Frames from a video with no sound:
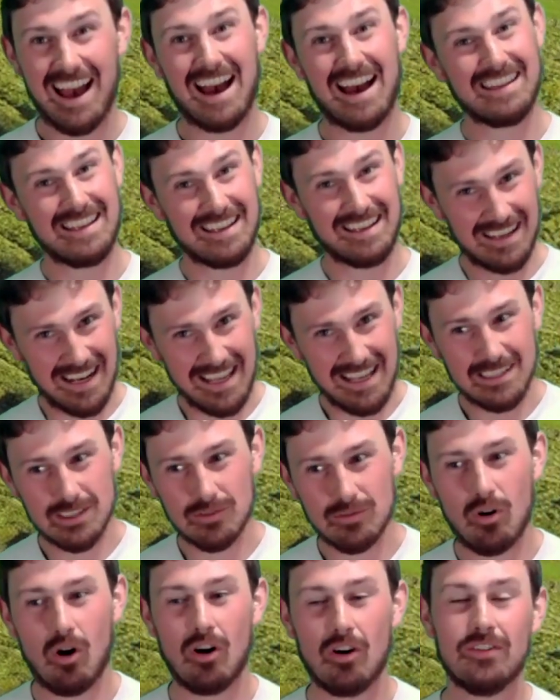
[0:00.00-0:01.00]
and then
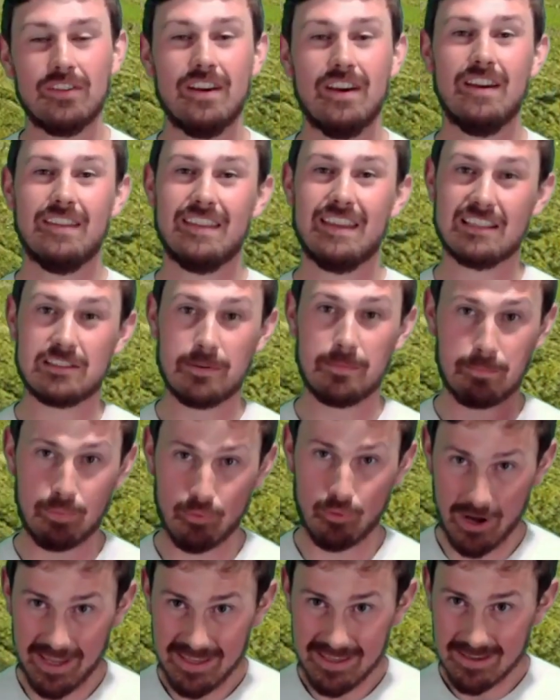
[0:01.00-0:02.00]
later on, there's a
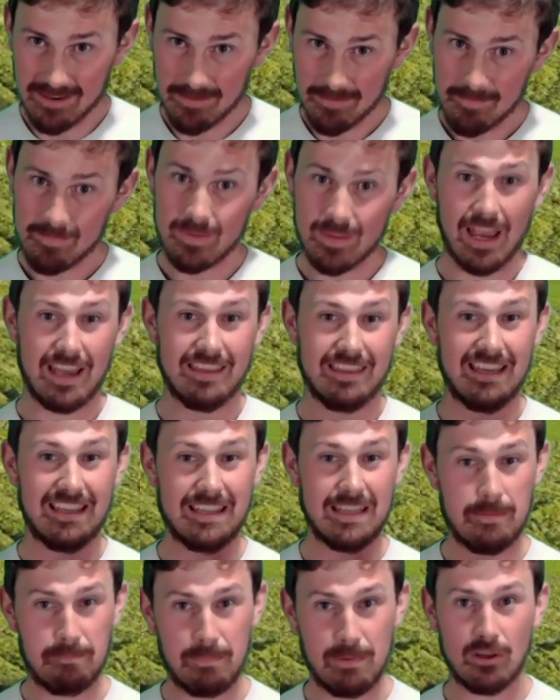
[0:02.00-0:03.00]
break, and
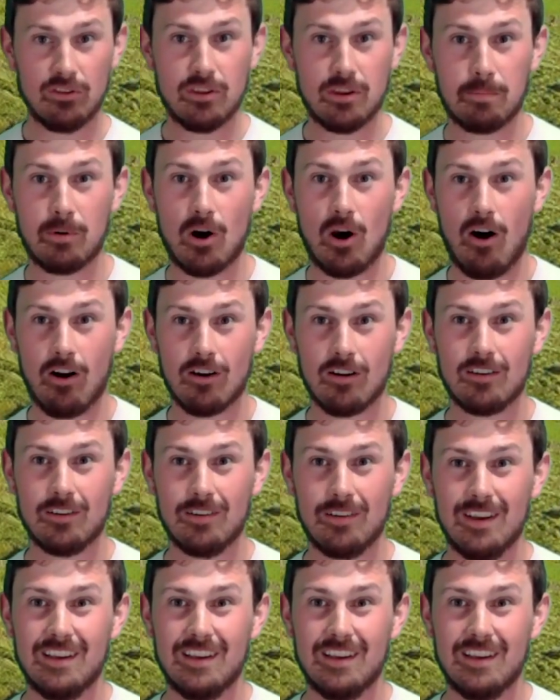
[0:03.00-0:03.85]
then they built the broch.